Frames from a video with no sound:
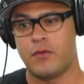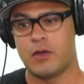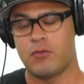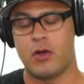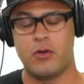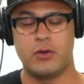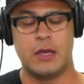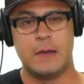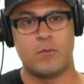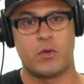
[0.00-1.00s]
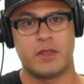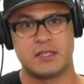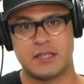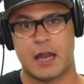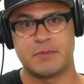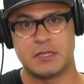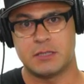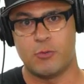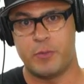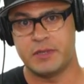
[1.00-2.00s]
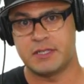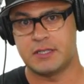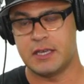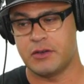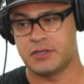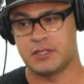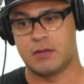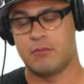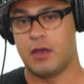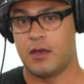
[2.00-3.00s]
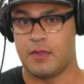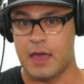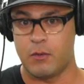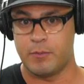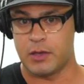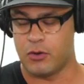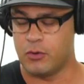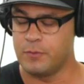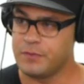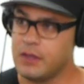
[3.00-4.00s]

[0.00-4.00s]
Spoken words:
road within the startups and small business ecosystem. That would be cool.